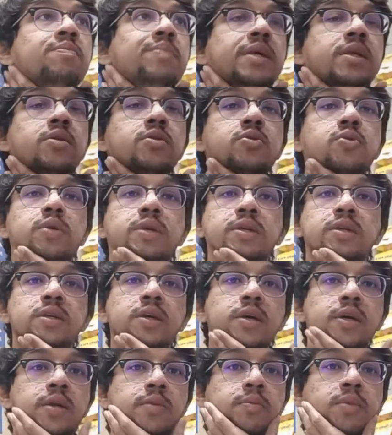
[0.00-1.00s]
been to
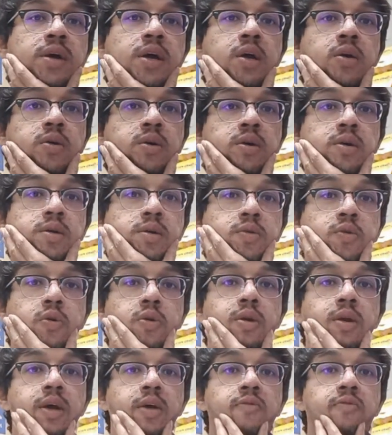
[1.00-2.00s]
India in my whole
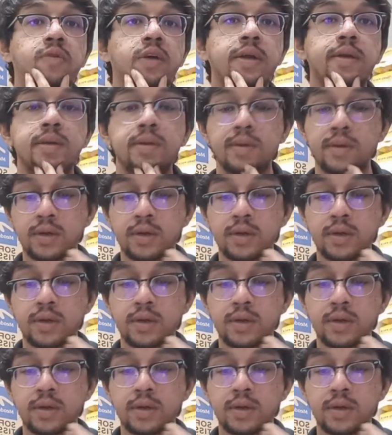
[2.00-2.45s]
life yet,